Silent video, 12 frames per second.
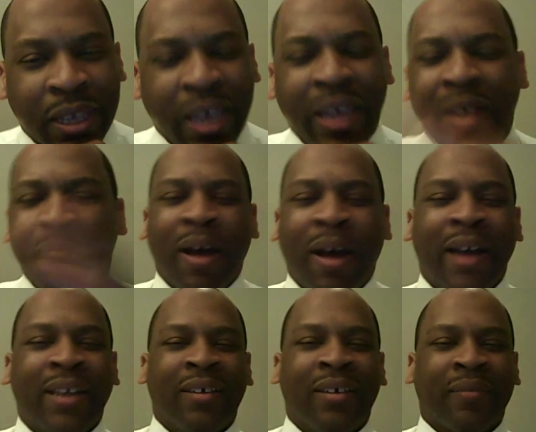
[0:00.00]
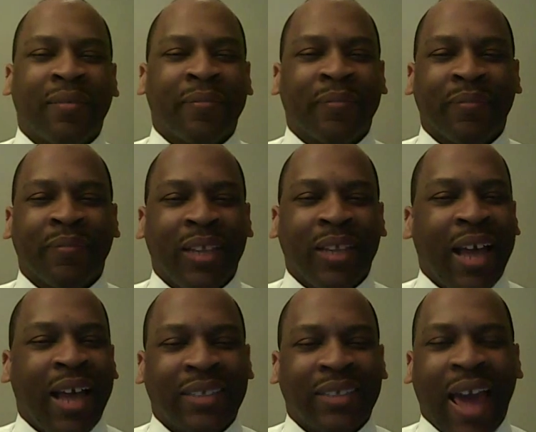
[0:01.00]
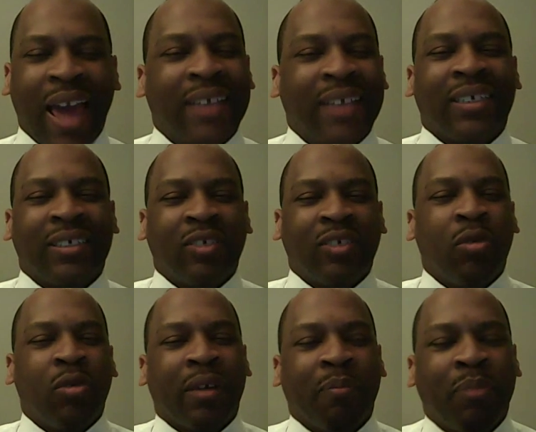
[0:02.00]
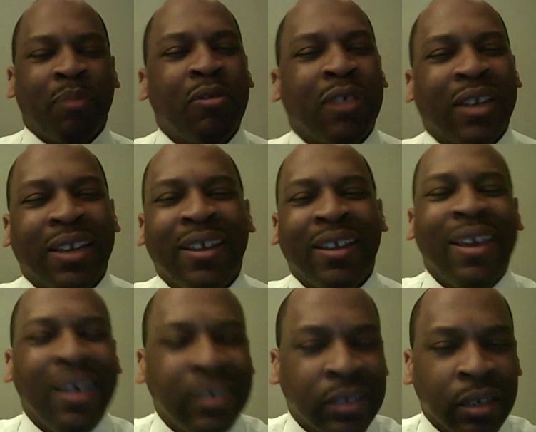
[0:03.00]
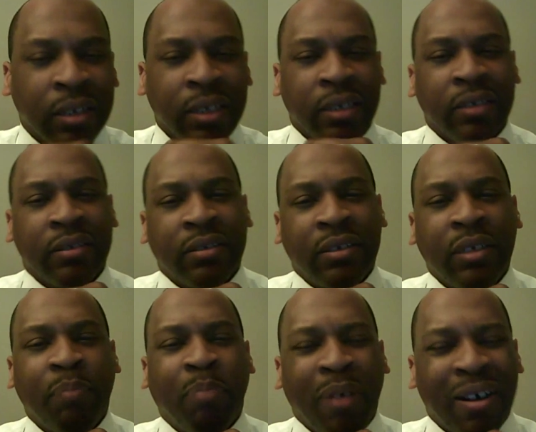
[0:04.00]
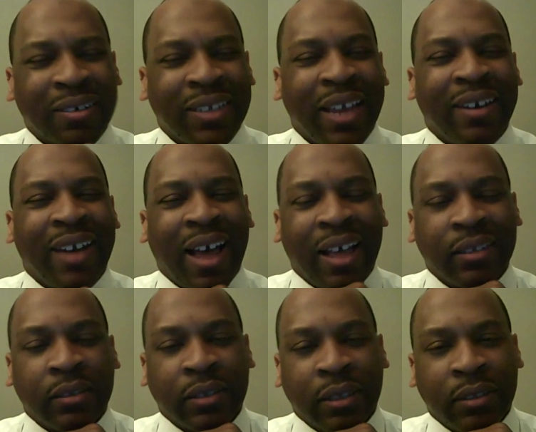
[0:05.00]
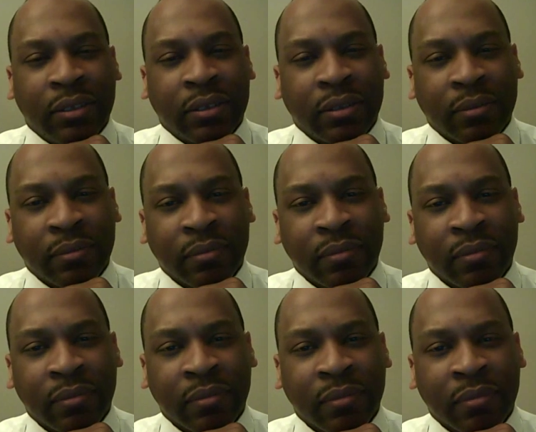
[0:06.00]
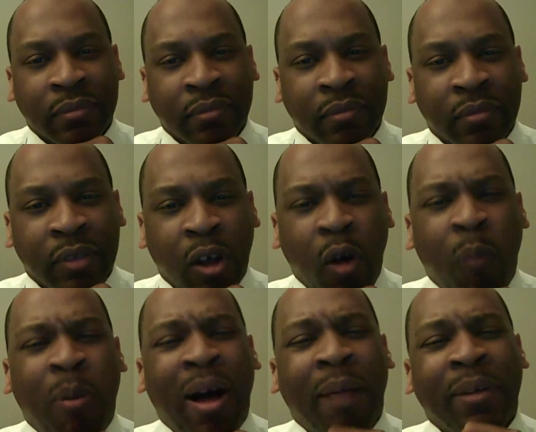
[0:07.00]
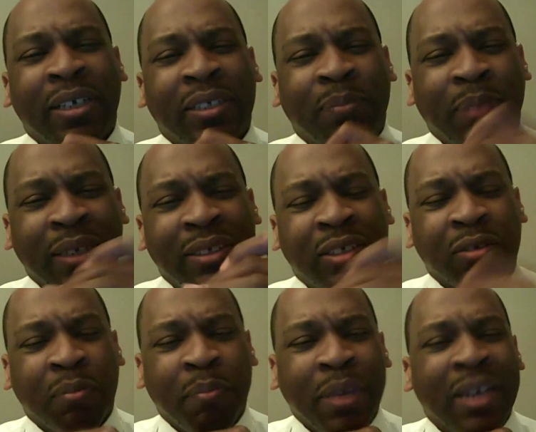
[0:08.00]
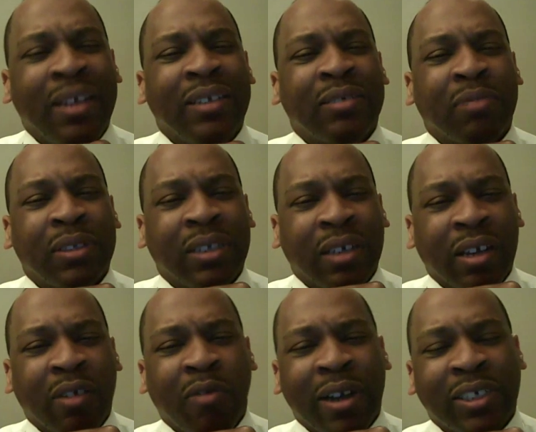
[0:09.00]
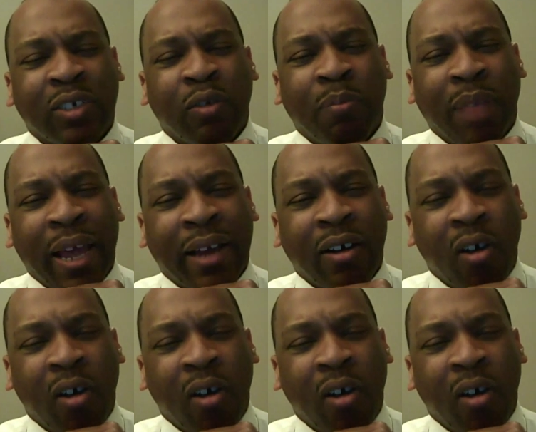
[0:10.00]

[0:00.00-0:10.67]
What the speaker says: Anybody that has access to a computer can easily debunk that nonsense. Obama has been to meetings with the Congressional Black